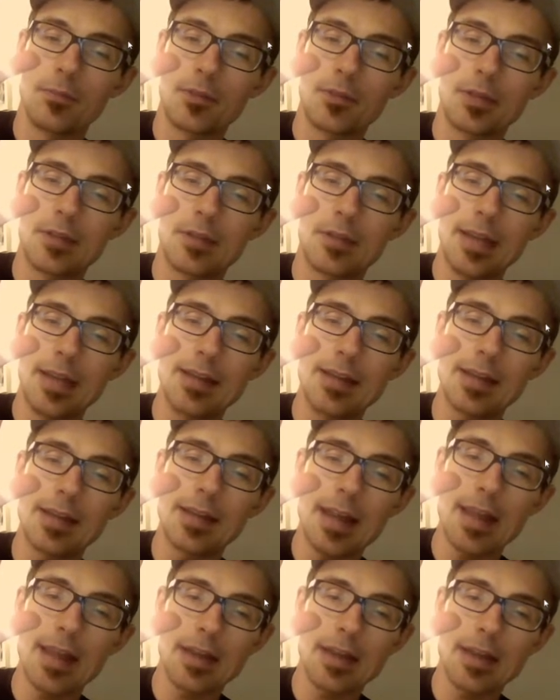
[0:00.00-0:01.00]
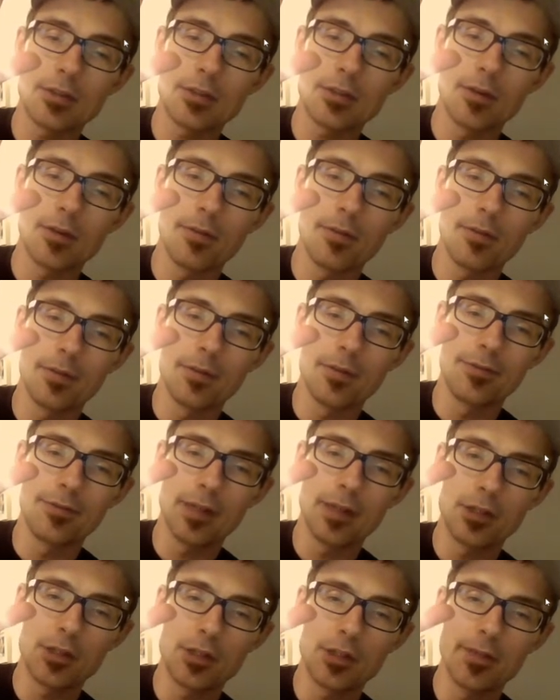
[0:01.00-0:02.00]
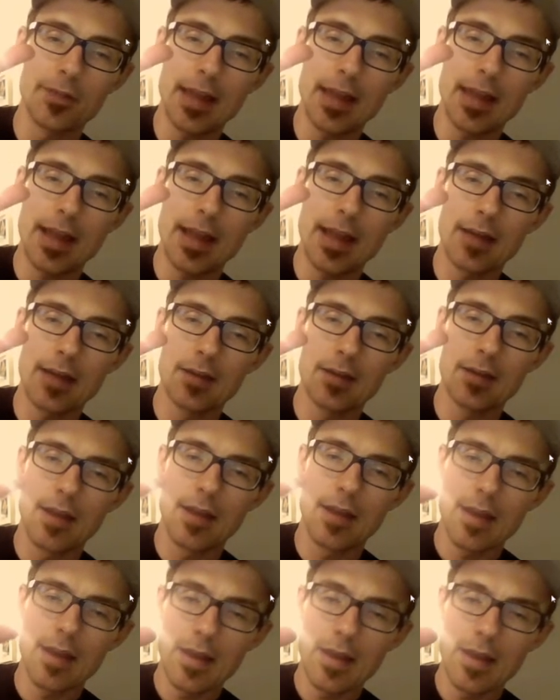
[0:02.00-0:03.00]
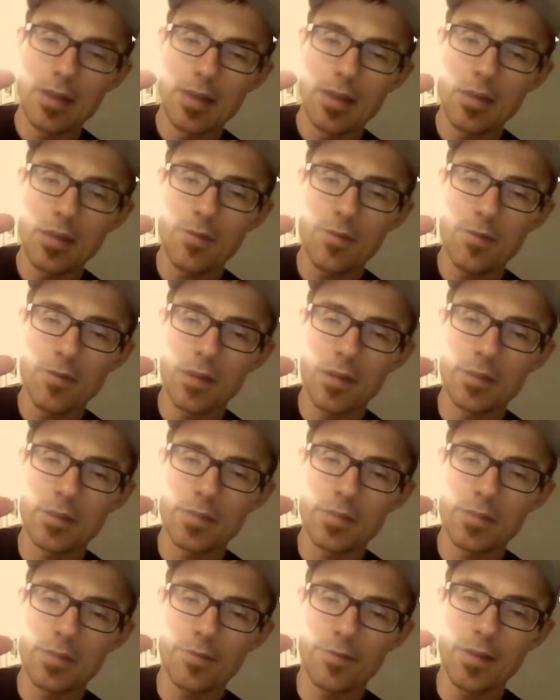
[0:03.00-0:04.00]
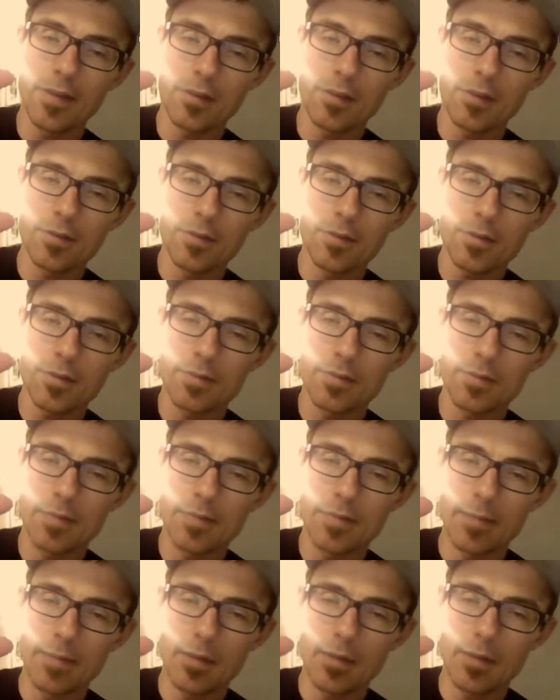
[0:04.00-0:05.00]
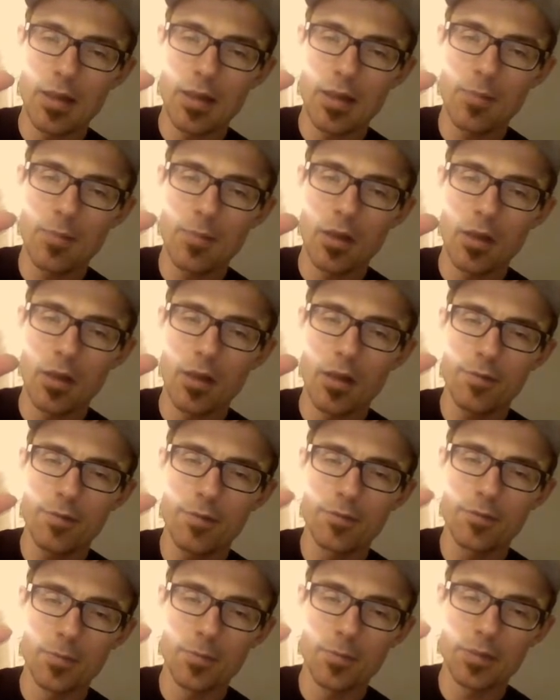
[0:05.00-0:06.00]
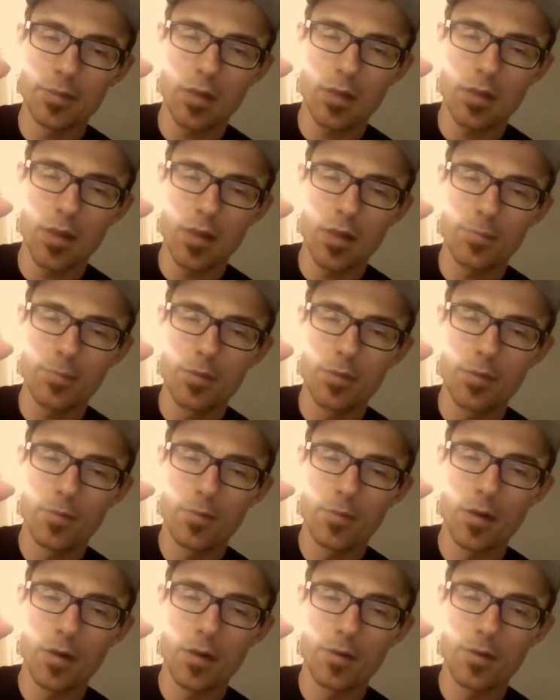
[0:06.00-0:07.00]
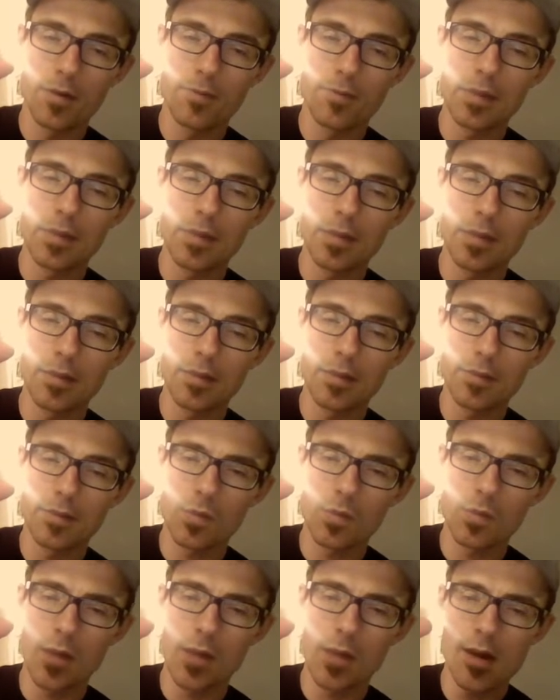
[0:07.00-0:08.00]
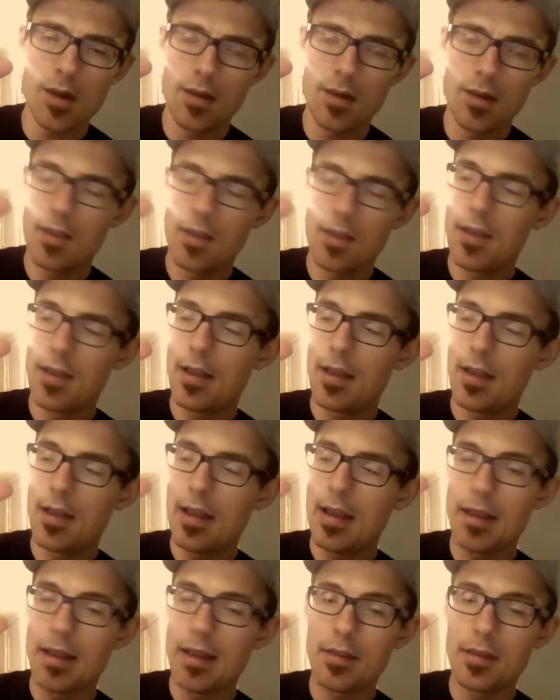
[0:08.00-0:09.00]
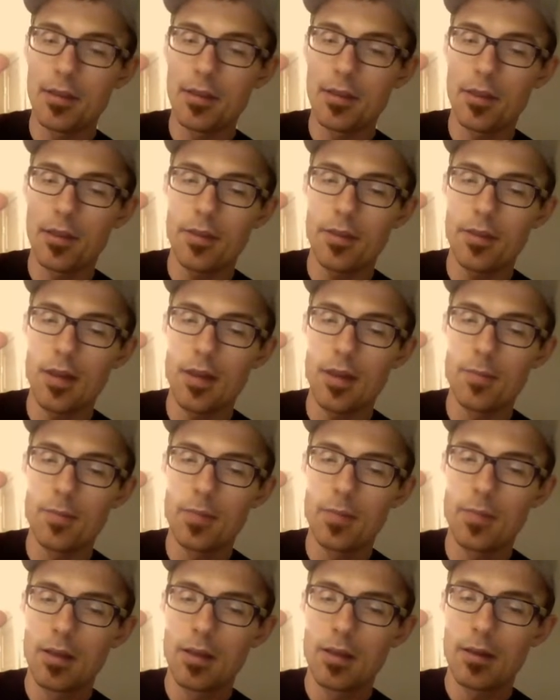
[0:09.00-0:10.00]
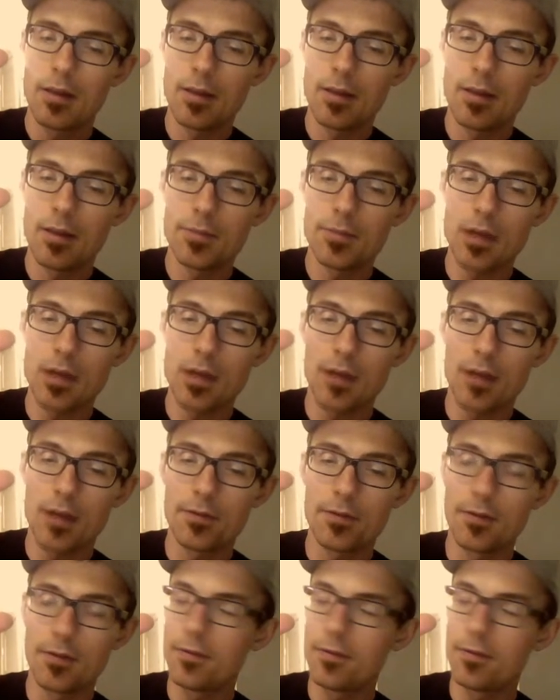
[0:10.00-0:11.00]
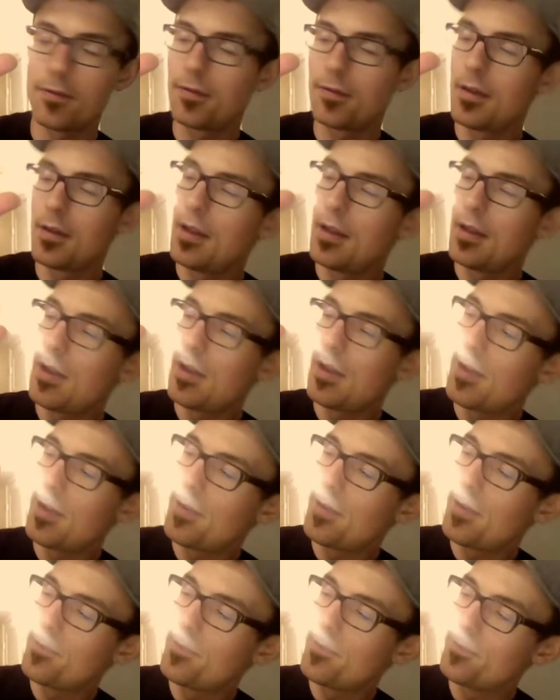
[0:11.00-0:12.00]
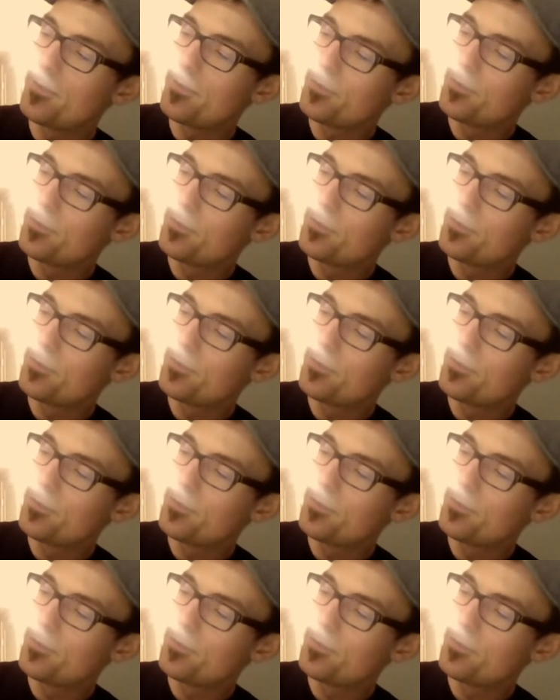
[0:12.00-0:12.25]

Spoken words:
to indicate sort of the flesh of the hand. And then you've got these fingers that come off from the top part of the square, and then the thumb comes off of the